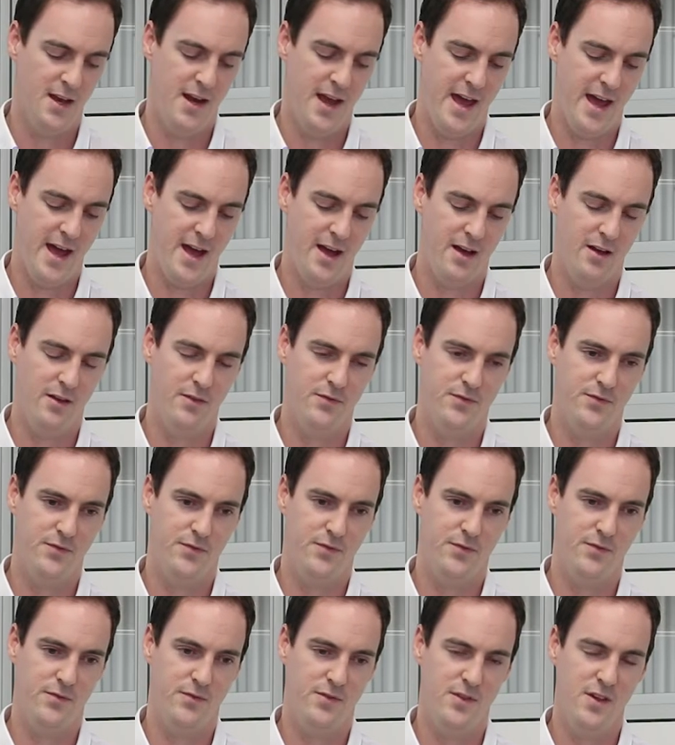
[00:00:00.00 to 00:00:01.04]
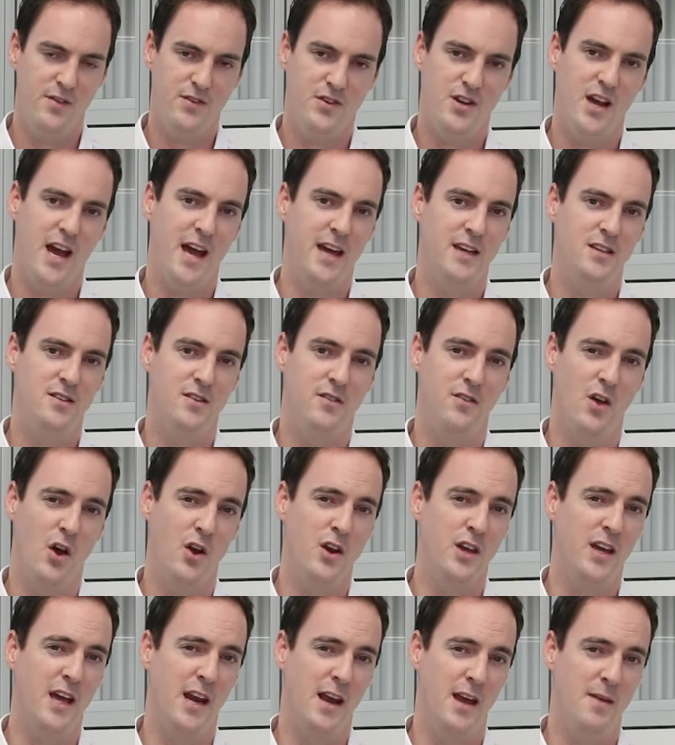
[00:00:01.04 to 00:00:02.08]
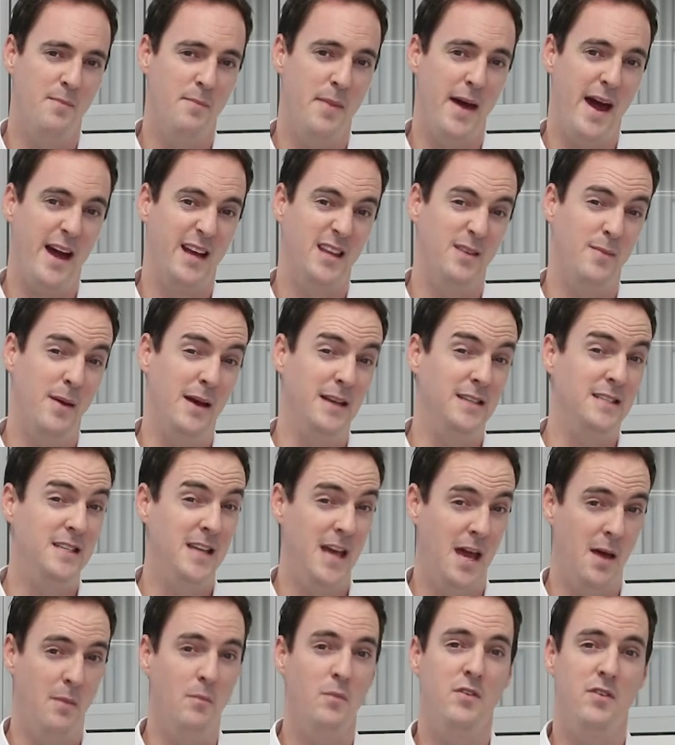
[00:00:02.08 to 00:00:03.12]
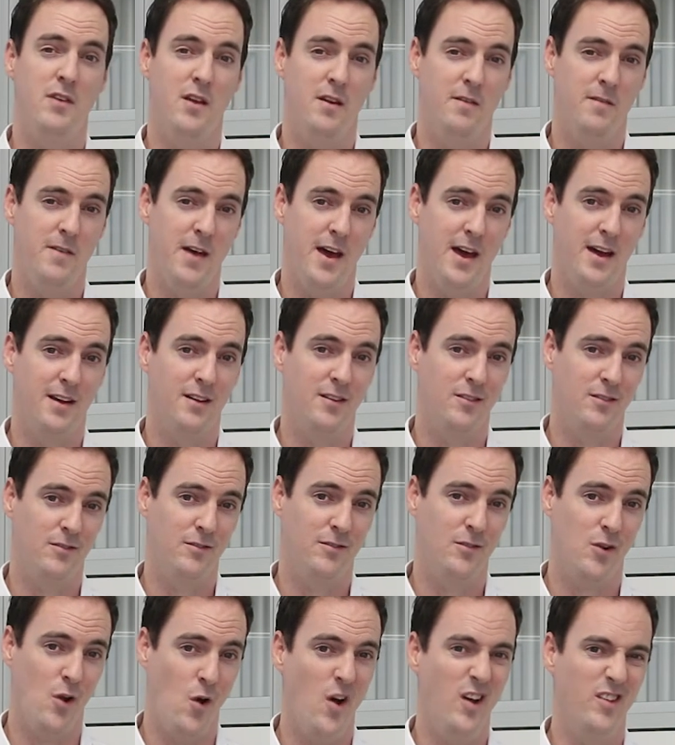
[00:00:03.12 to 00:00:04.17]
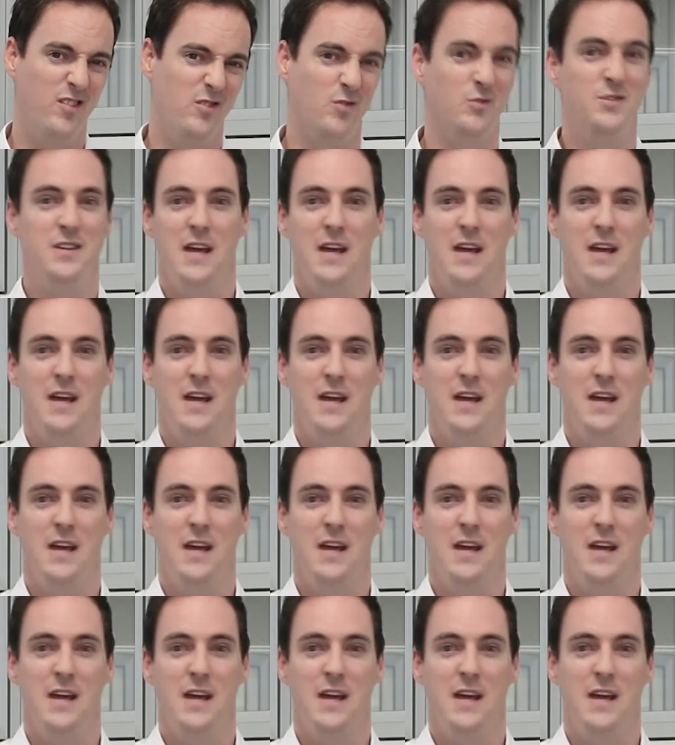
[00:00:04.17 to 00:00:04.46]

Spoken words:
Now, this change is only going to impact about 10% of our clients,